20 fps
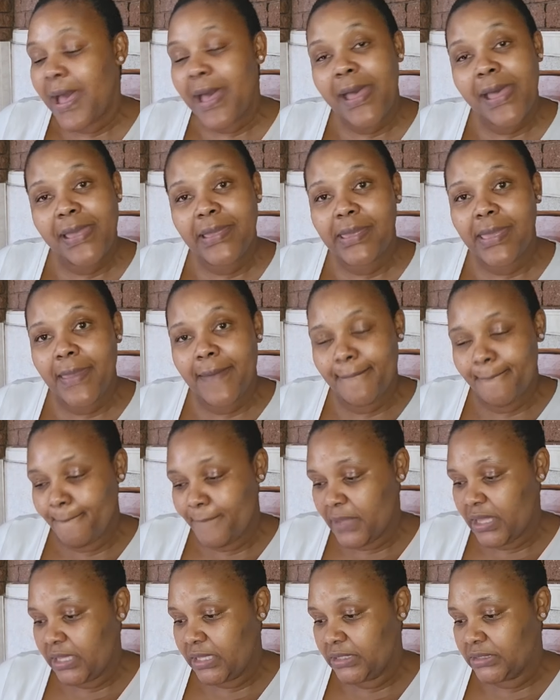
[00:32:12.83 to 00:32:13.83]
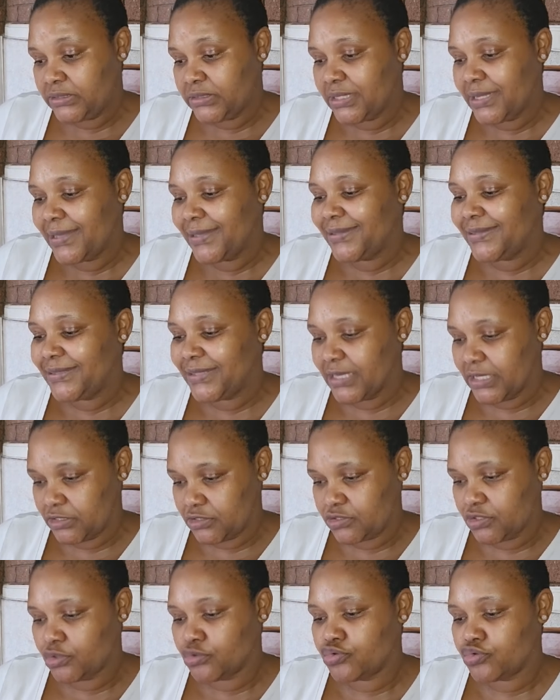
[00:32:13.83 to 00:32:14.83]
I am made
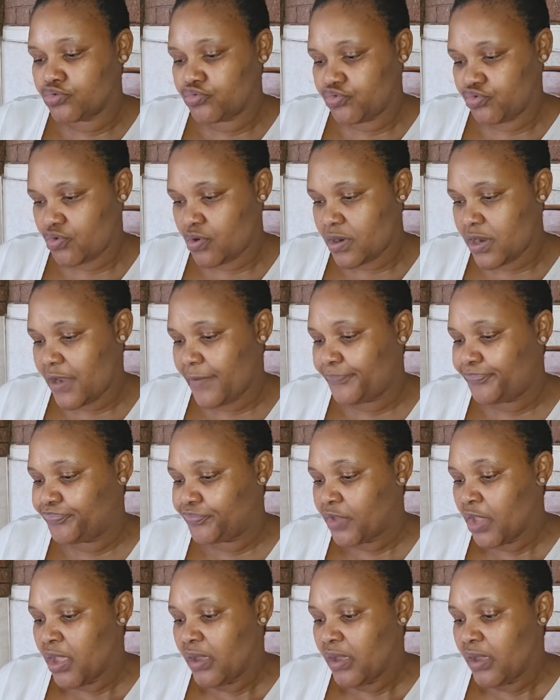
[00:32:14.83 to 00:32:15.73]
yet stronger.